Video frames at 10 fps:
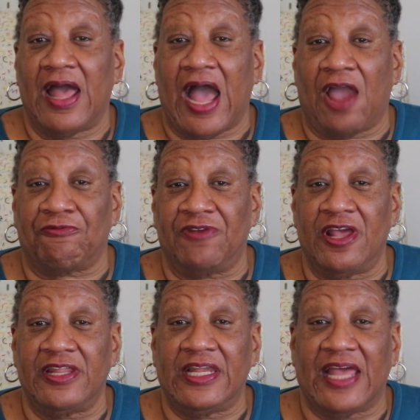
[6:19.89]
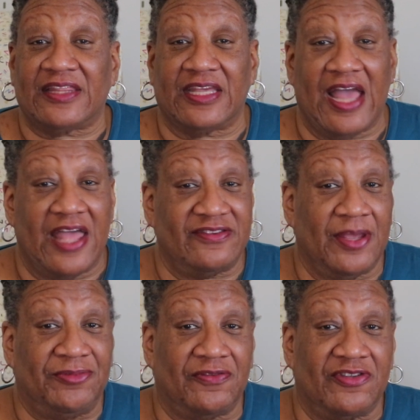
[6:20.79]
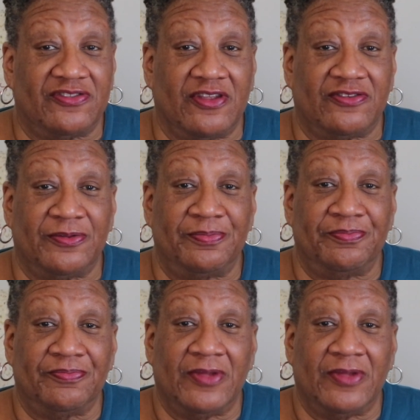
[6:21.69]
I really like the concept of the system.